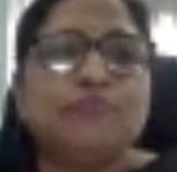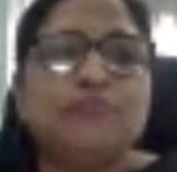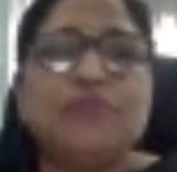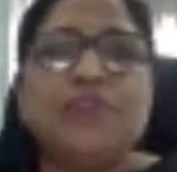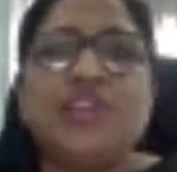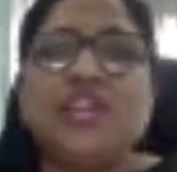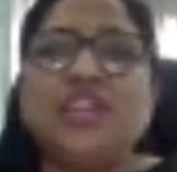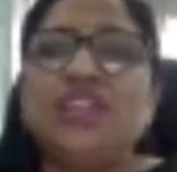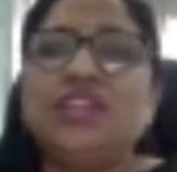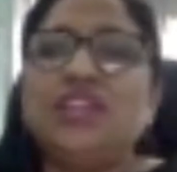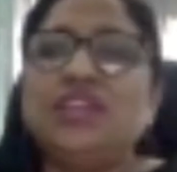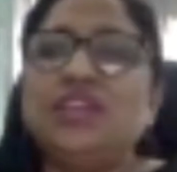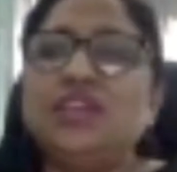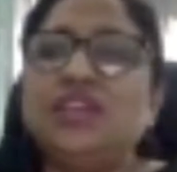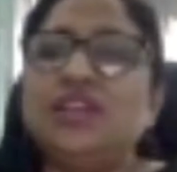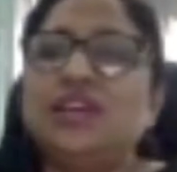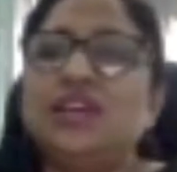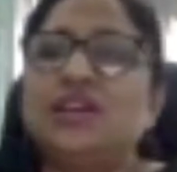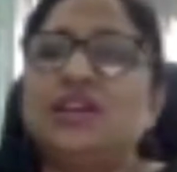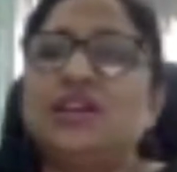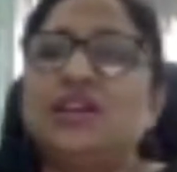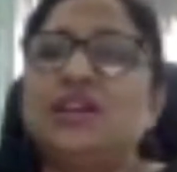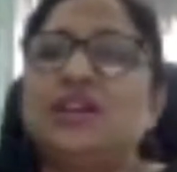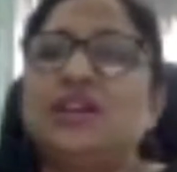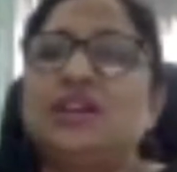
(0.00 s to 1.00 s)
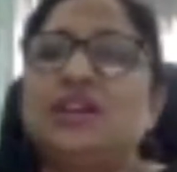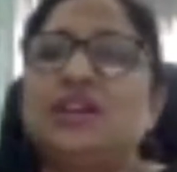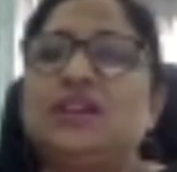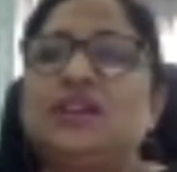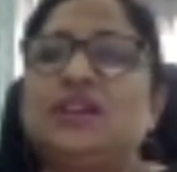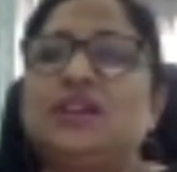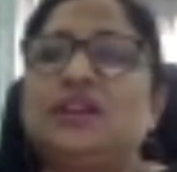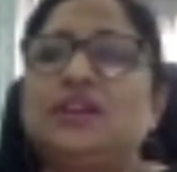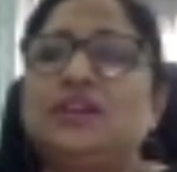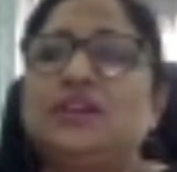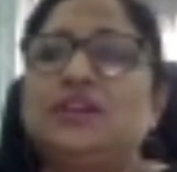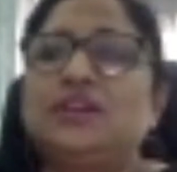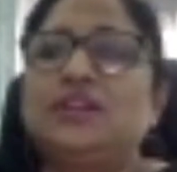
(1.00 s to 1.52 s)
Many
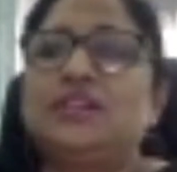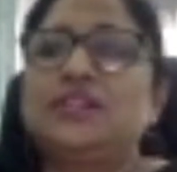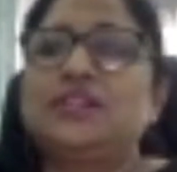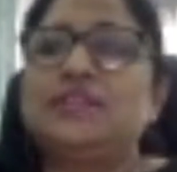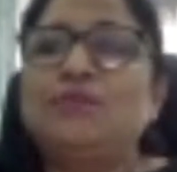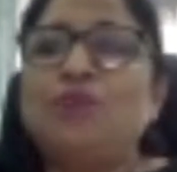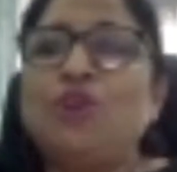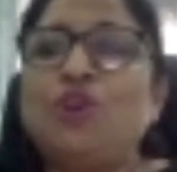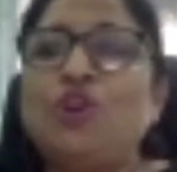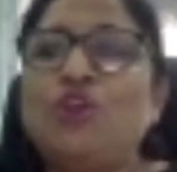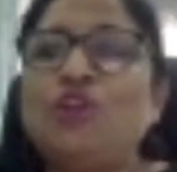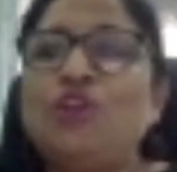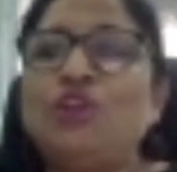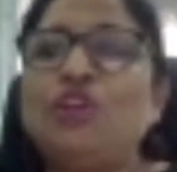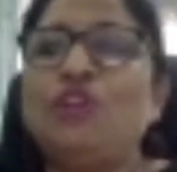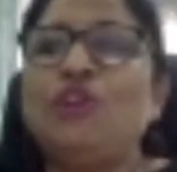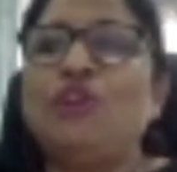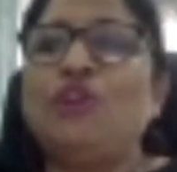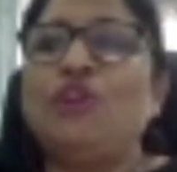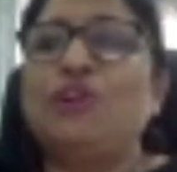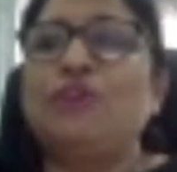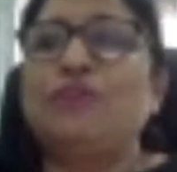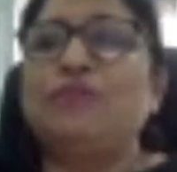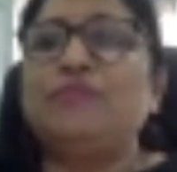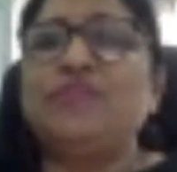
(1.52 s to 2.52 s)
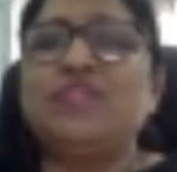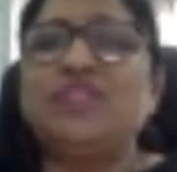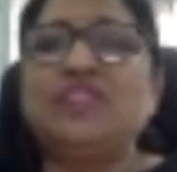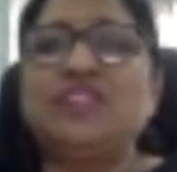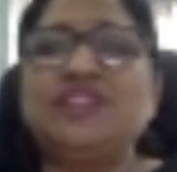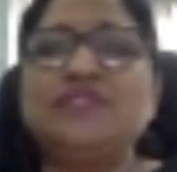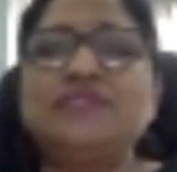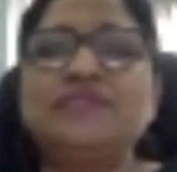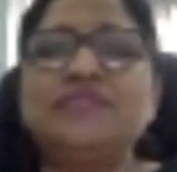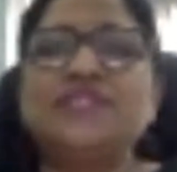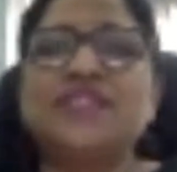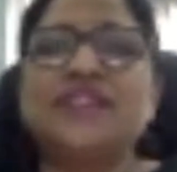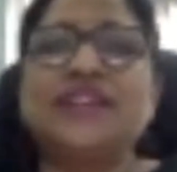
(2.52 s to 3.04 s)
small or
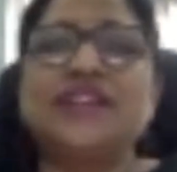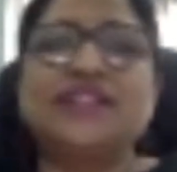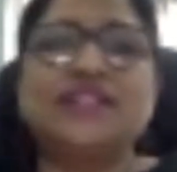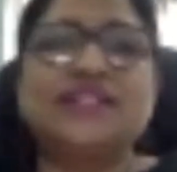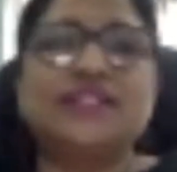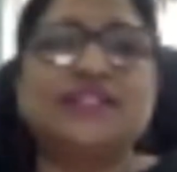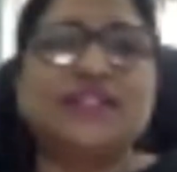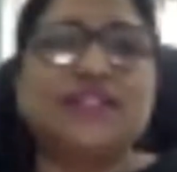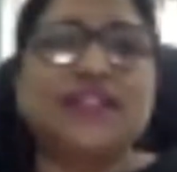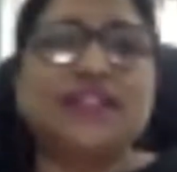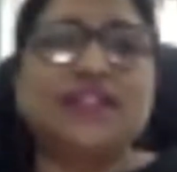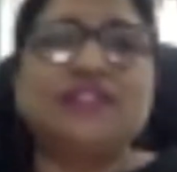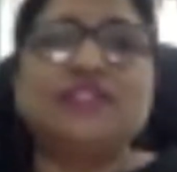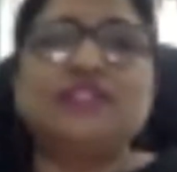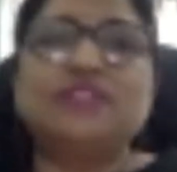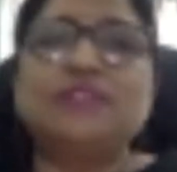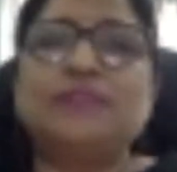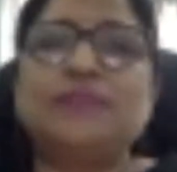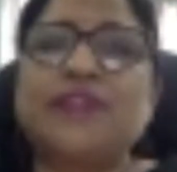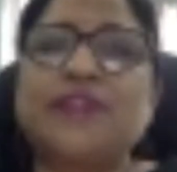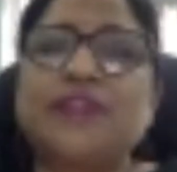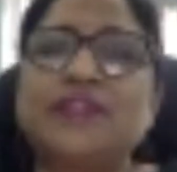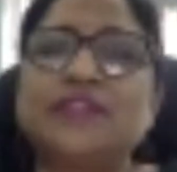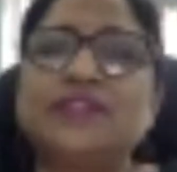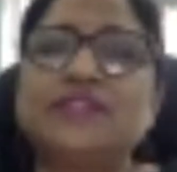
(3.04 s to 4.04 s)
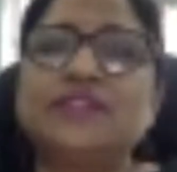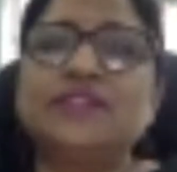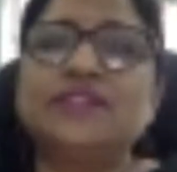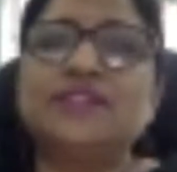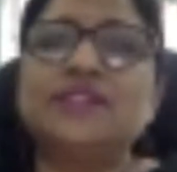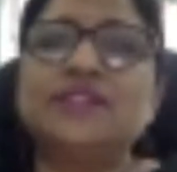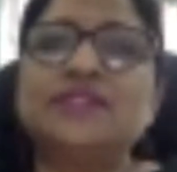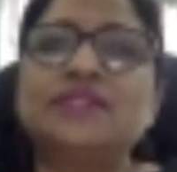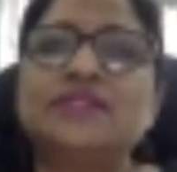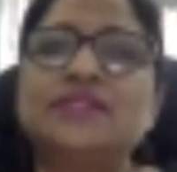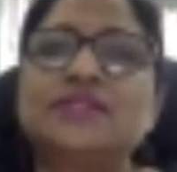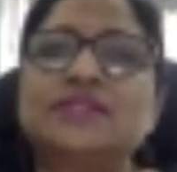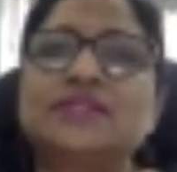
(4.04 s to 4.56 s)
medium sized
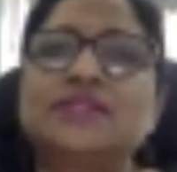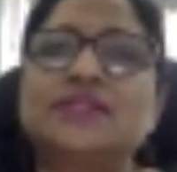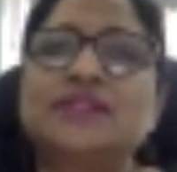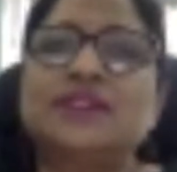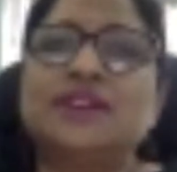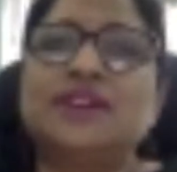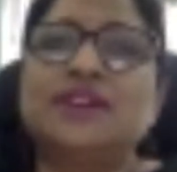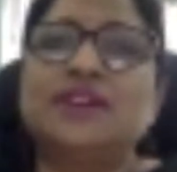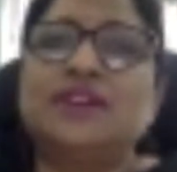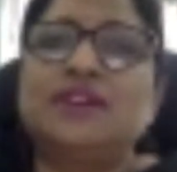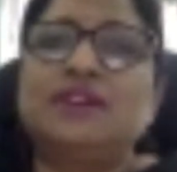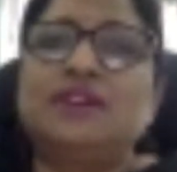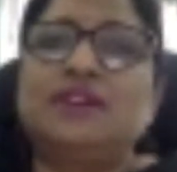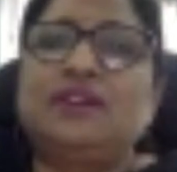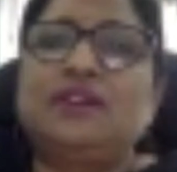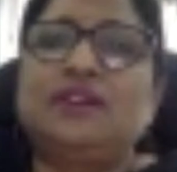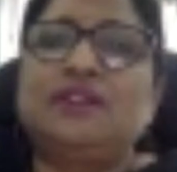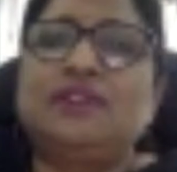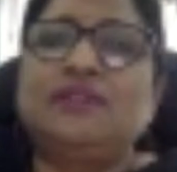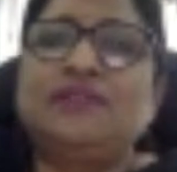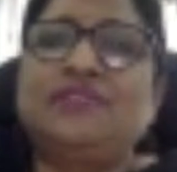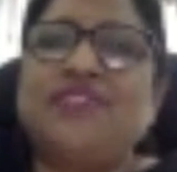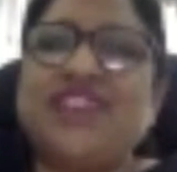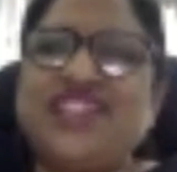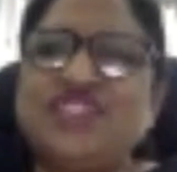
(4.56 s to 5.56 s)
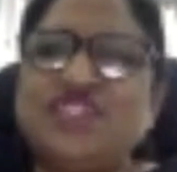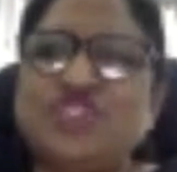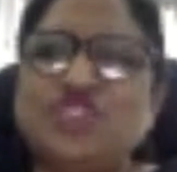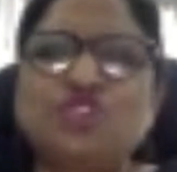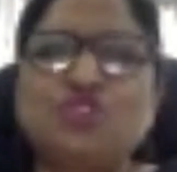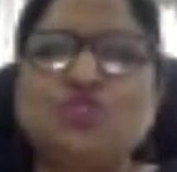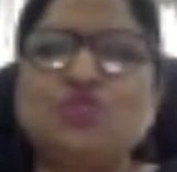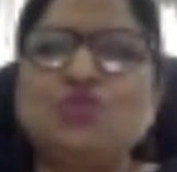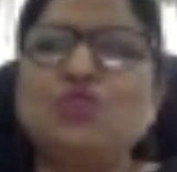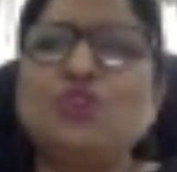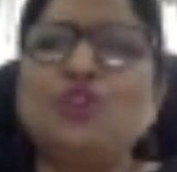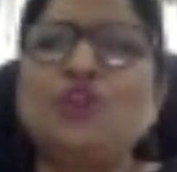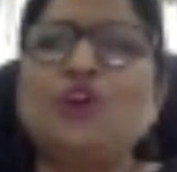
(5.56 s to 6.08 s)
enterprises wait
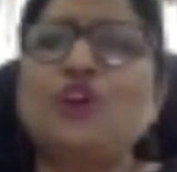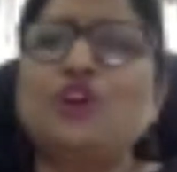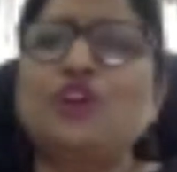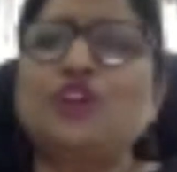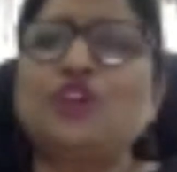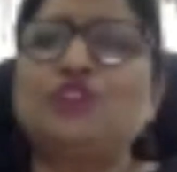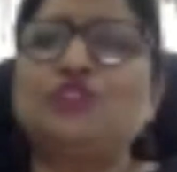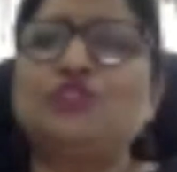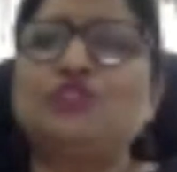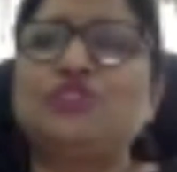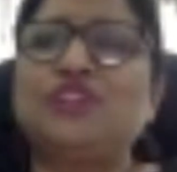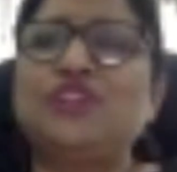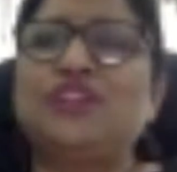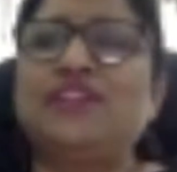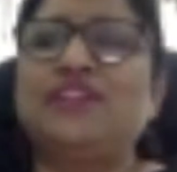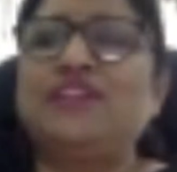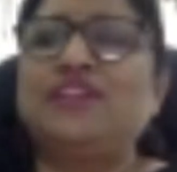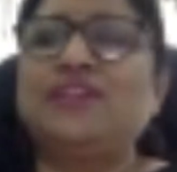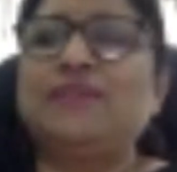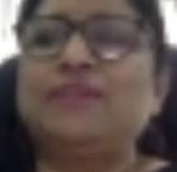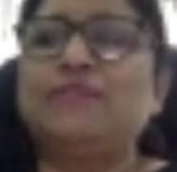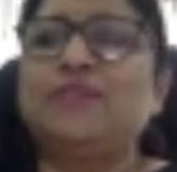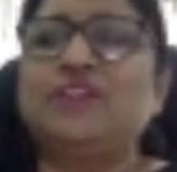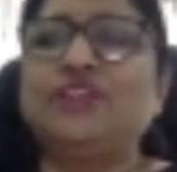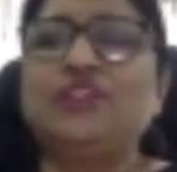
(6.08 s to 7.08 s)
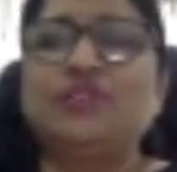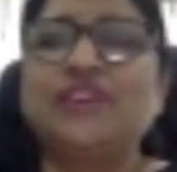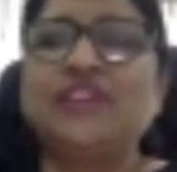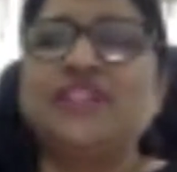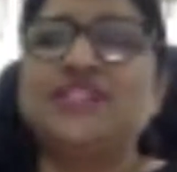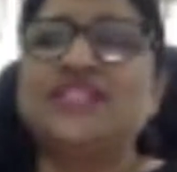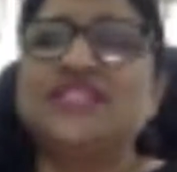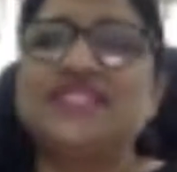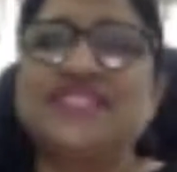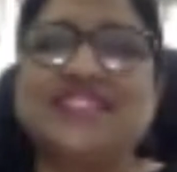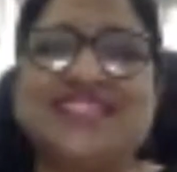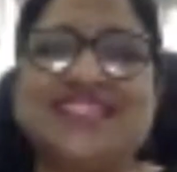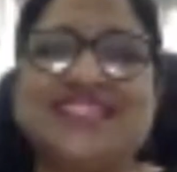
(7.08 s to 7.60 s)
too long into their development to
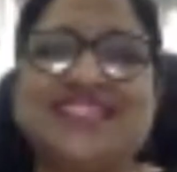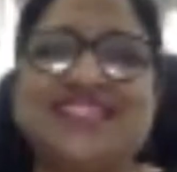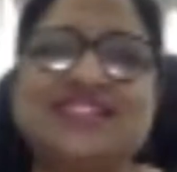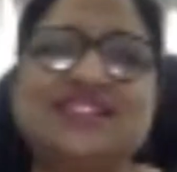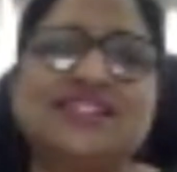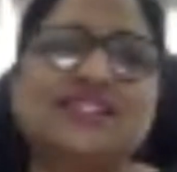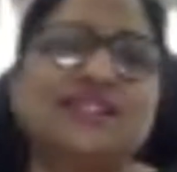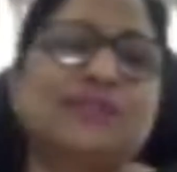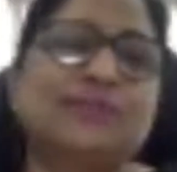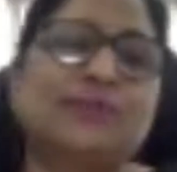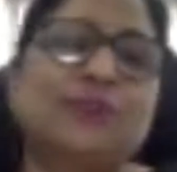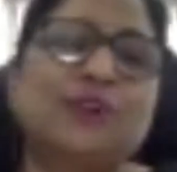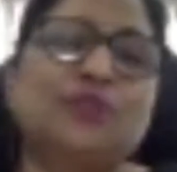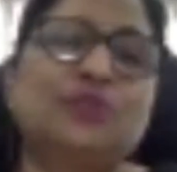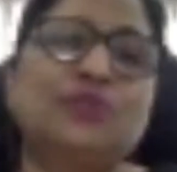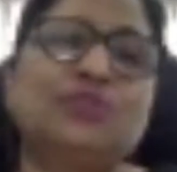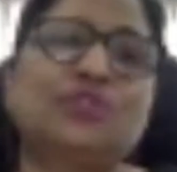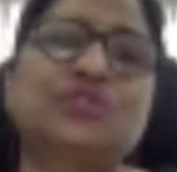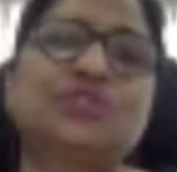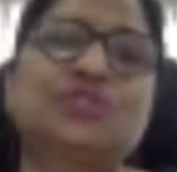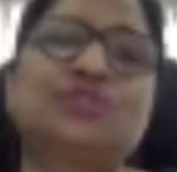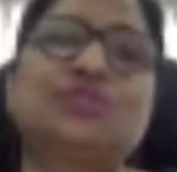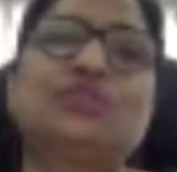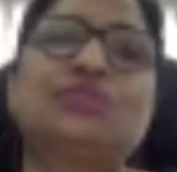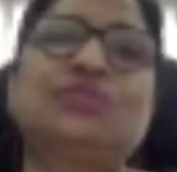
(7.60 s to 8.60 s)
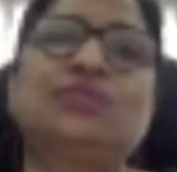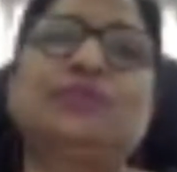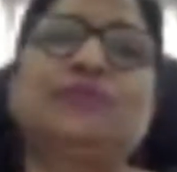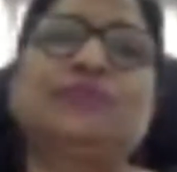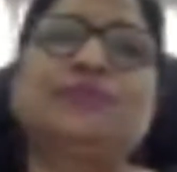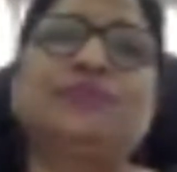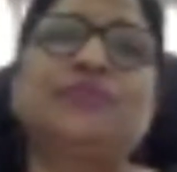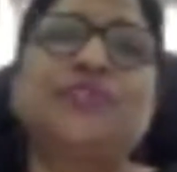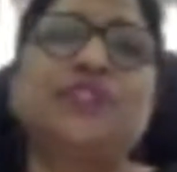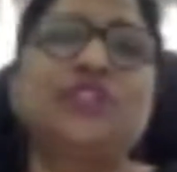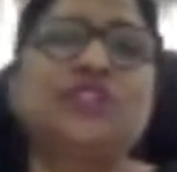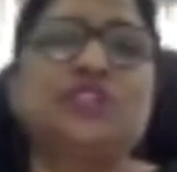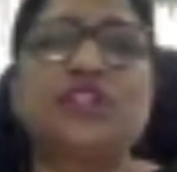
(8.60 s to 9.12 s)
get serious about
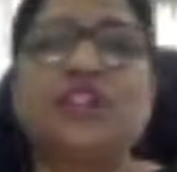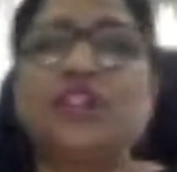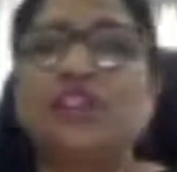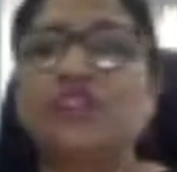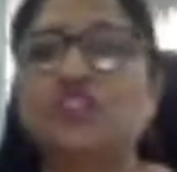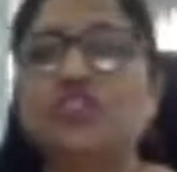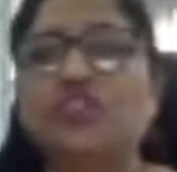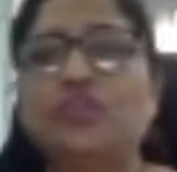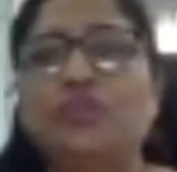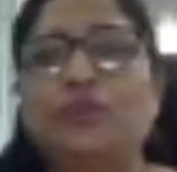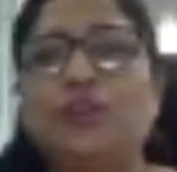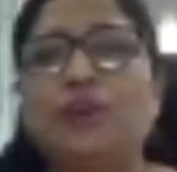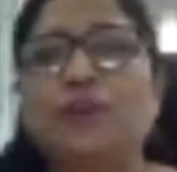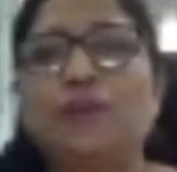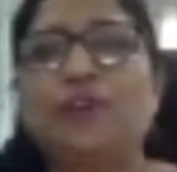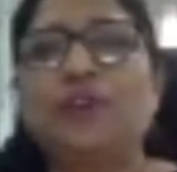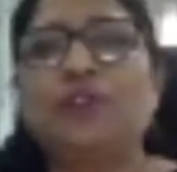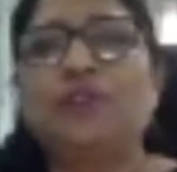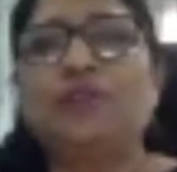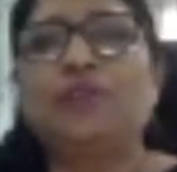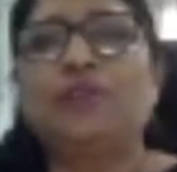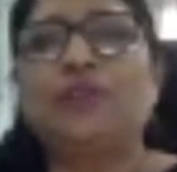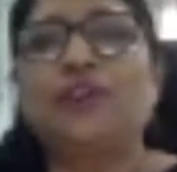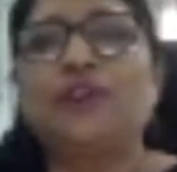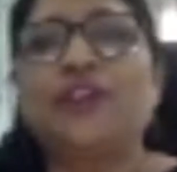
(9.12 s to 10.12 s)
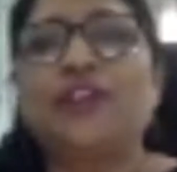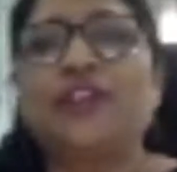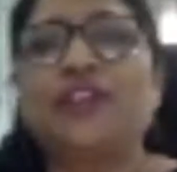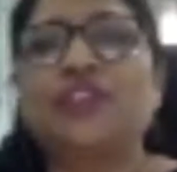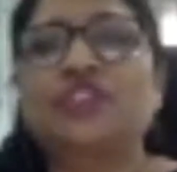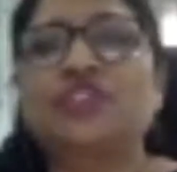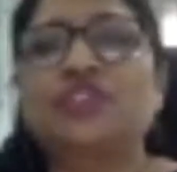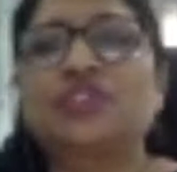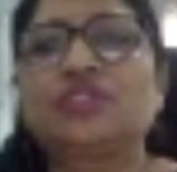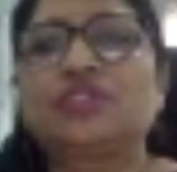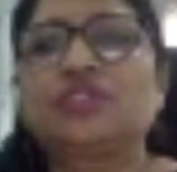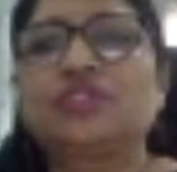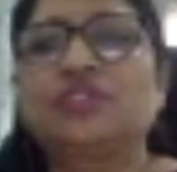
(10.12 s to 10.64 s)
intellectual property
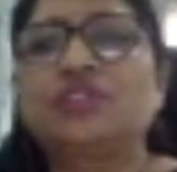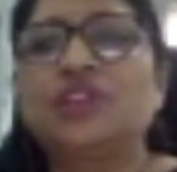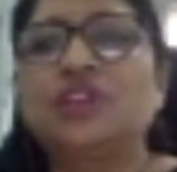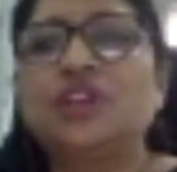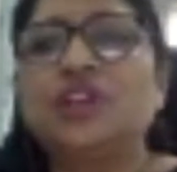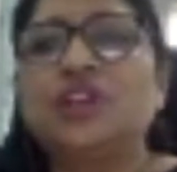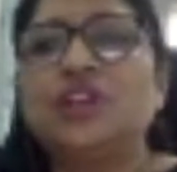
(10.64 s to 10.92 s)
protection.